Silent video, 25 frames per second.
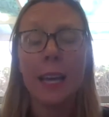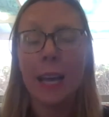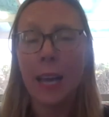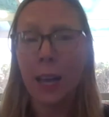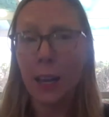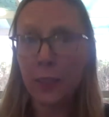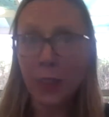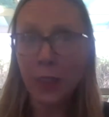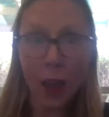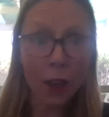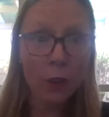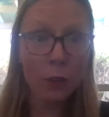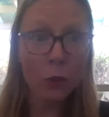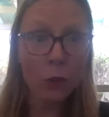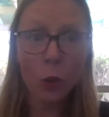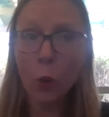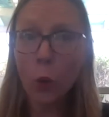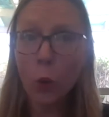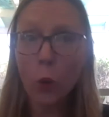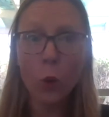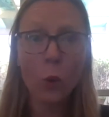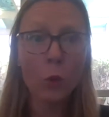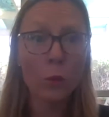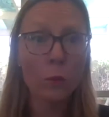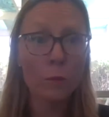And
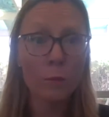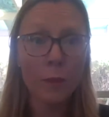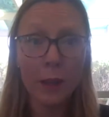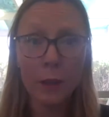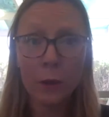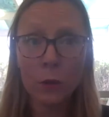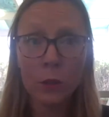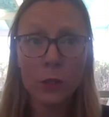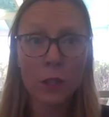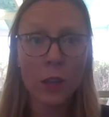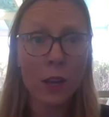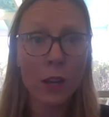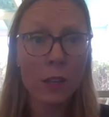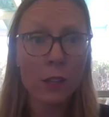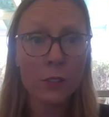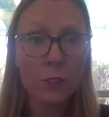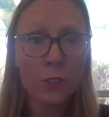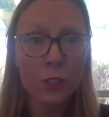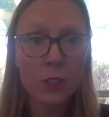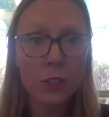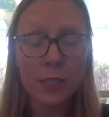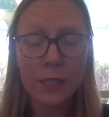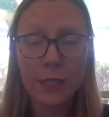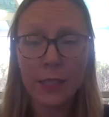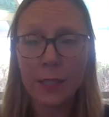my whole college
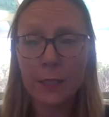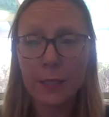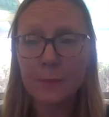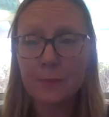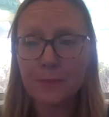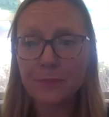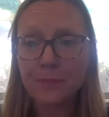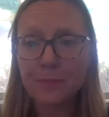is in there.